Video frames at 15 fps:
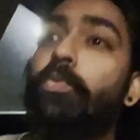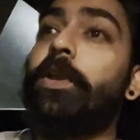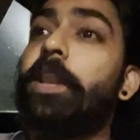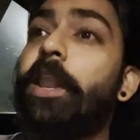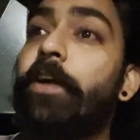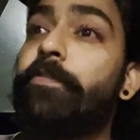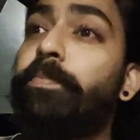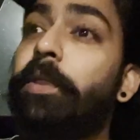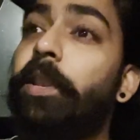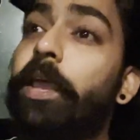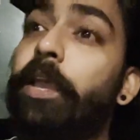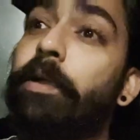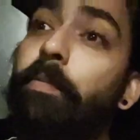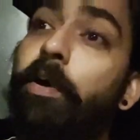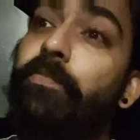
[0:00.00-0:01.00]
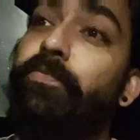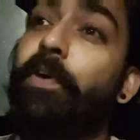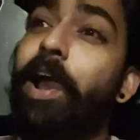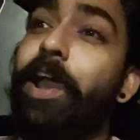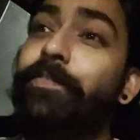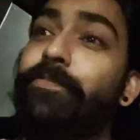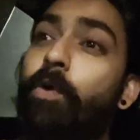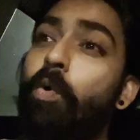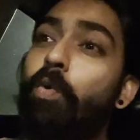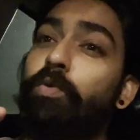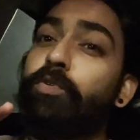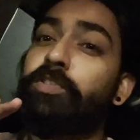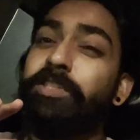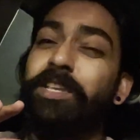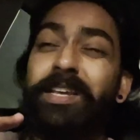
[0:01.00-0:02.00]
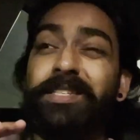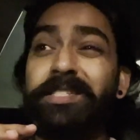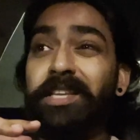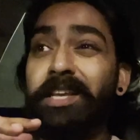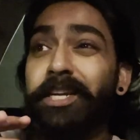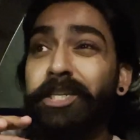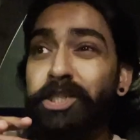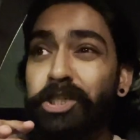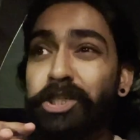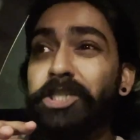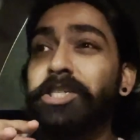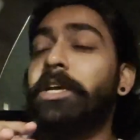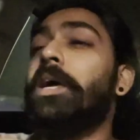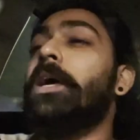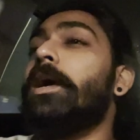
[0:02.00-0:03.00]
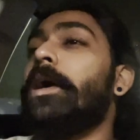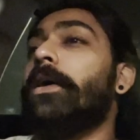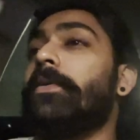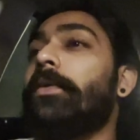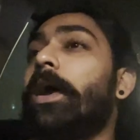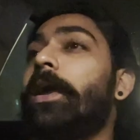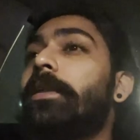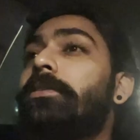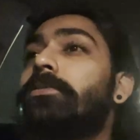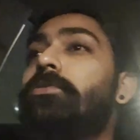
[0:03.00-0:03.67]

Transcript: We left Penang about 5:06-ish, right?